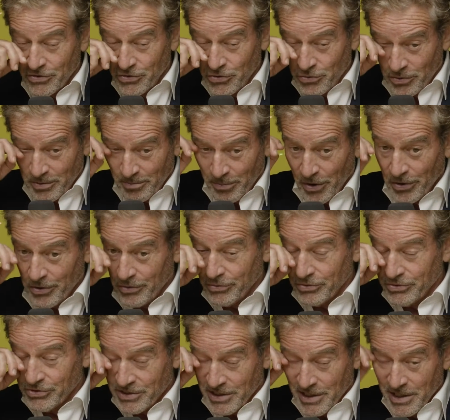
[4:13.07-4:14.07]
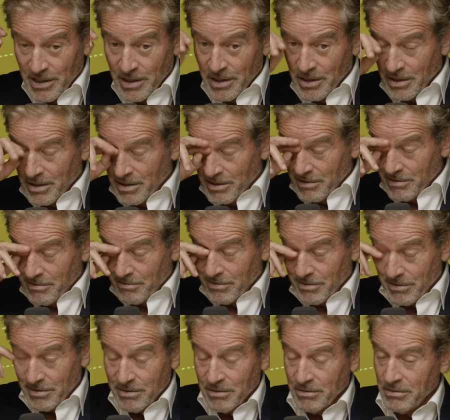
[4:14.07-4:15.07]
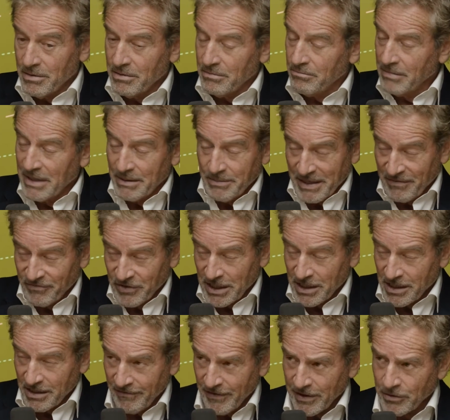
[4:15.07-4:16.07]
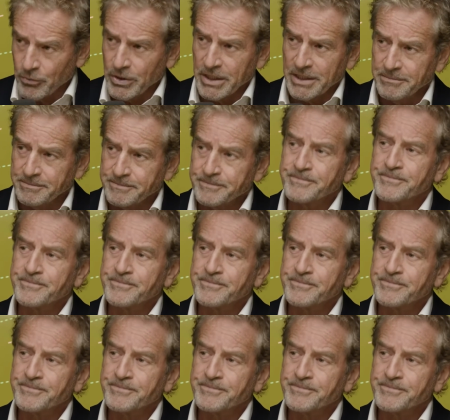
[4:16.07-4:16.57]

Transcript: newer borrowers maybe have negative equity?